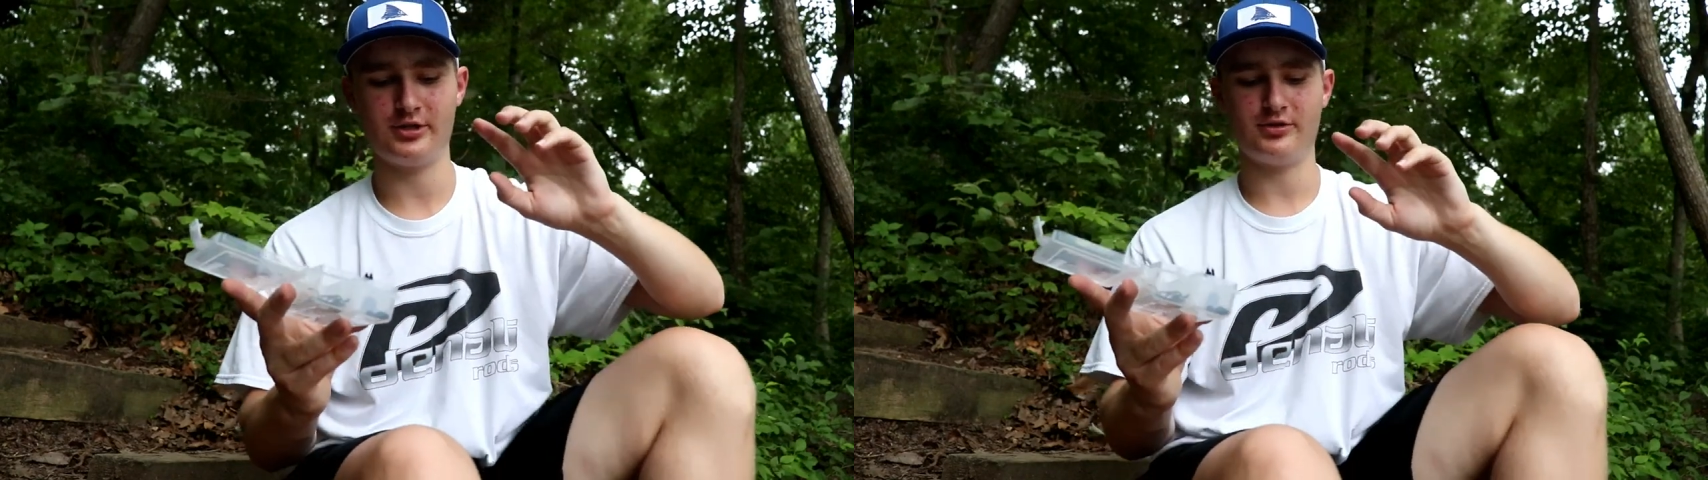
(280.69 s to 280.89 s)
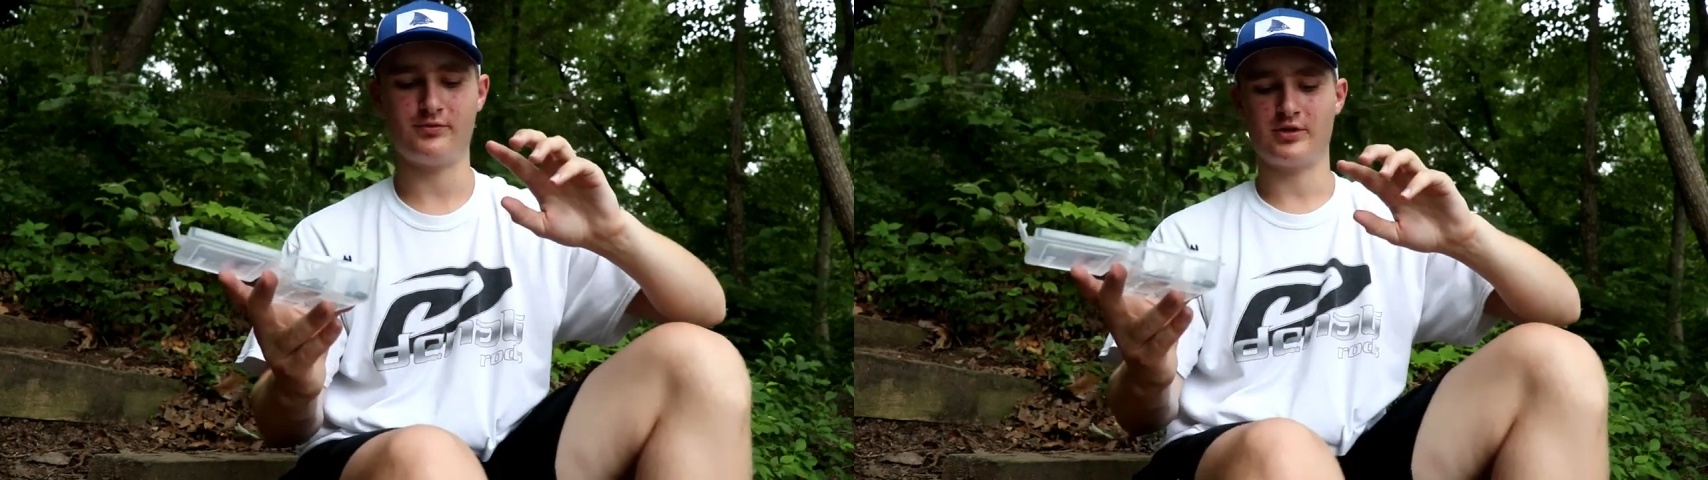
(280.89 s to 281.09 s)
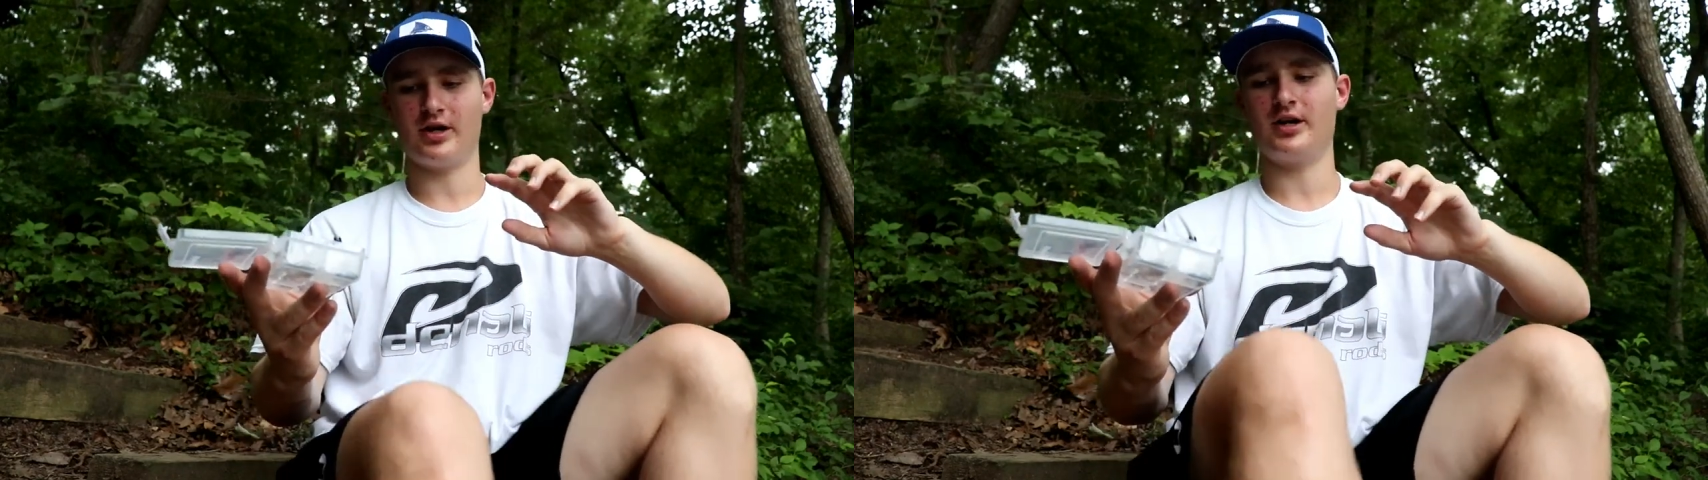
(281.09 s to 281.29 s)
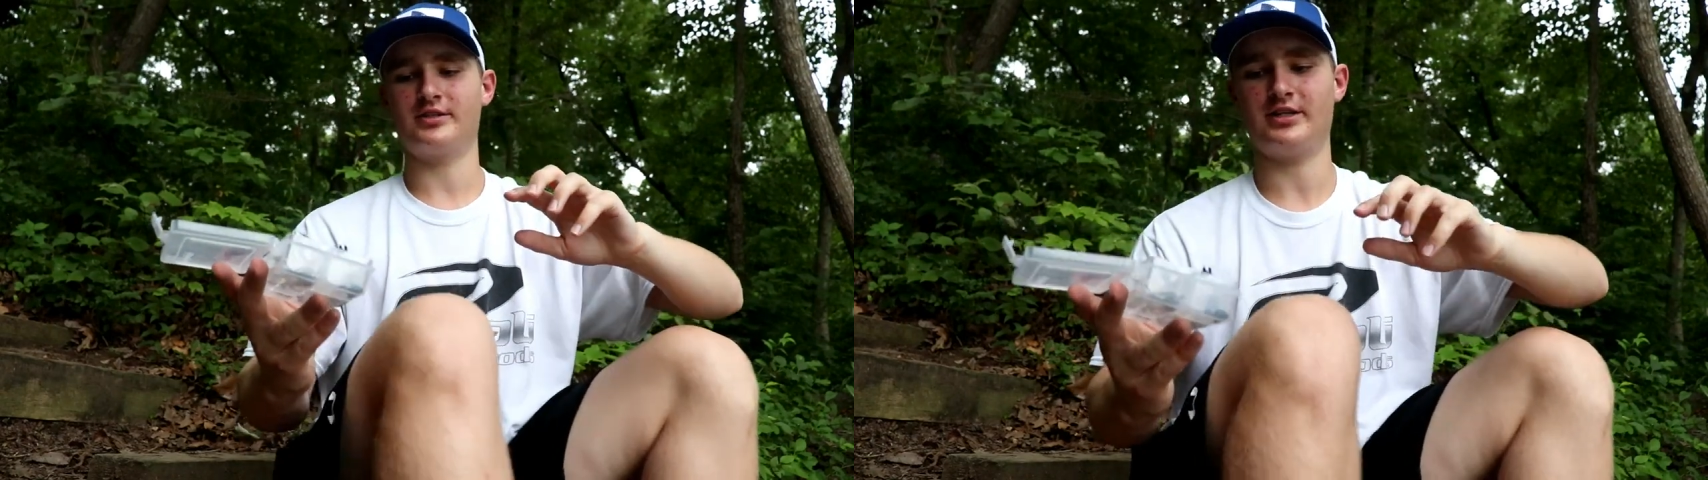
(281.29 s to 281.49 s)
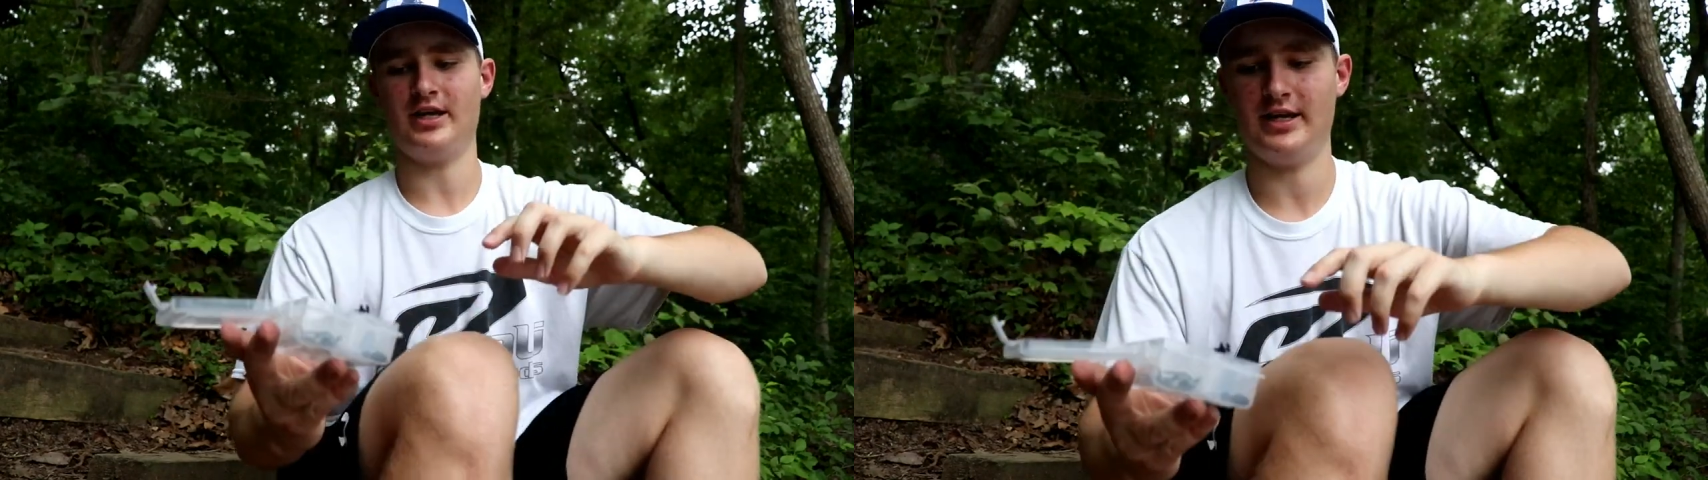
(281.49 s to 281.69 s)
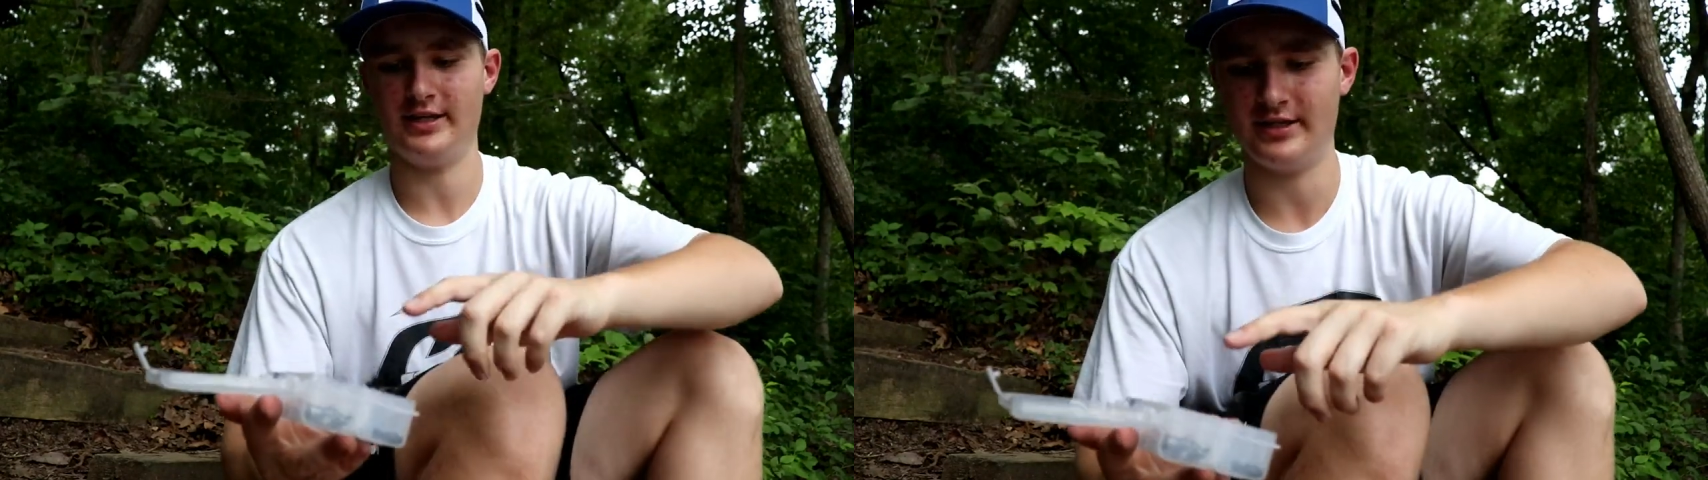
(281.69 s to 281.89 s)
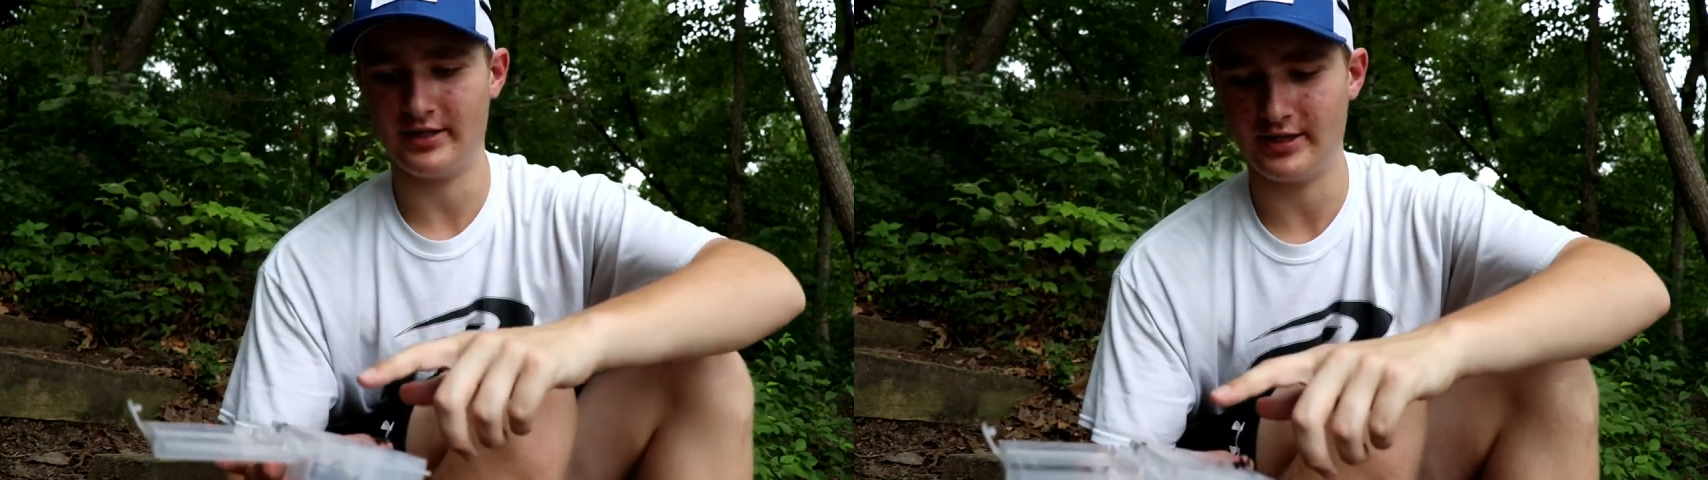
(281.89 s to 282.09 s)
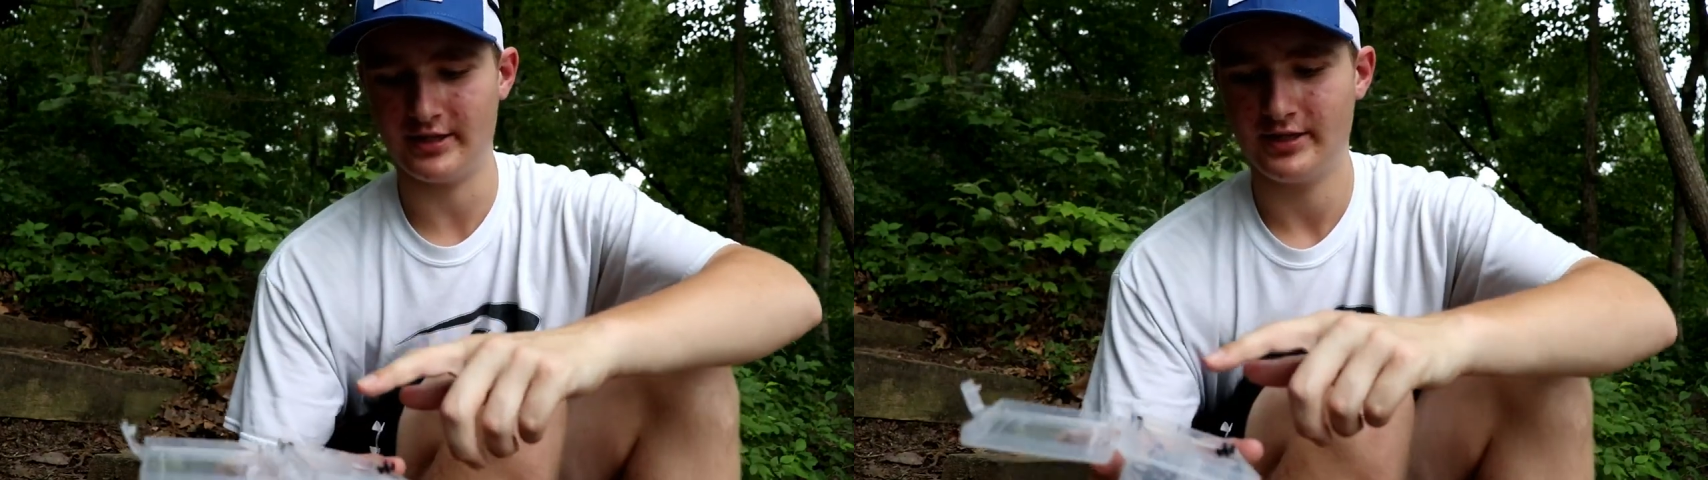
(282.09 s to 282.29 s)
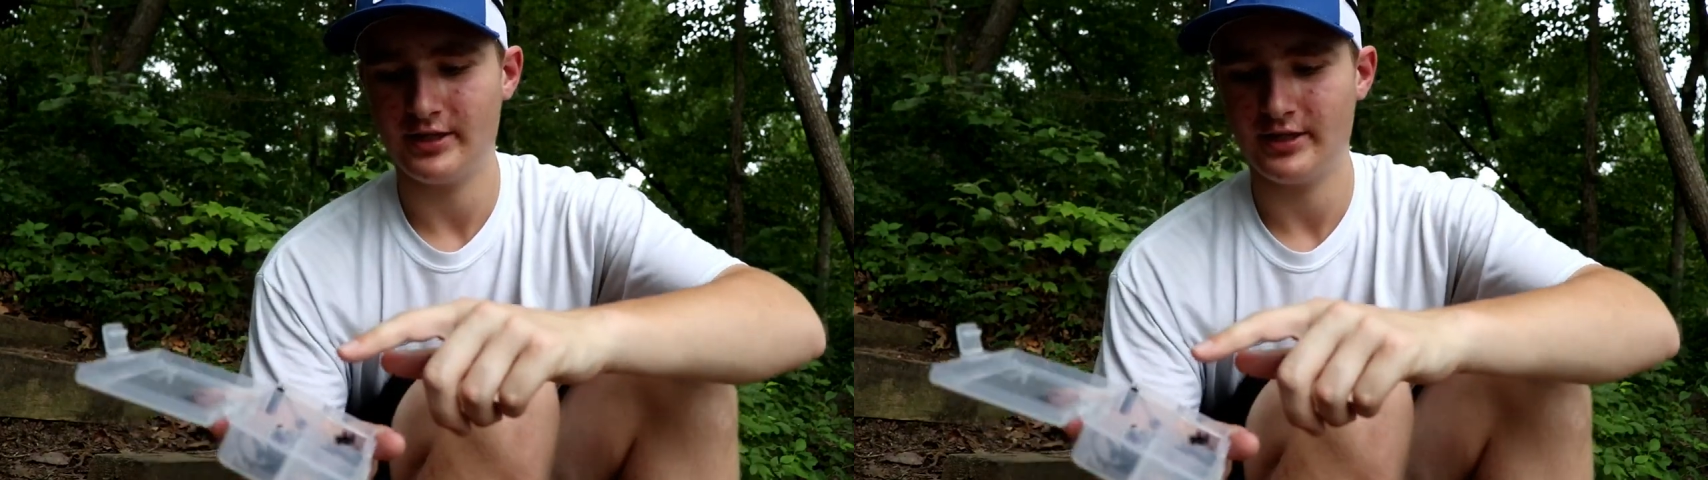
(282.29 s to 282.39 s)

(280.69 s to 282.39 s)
you've got a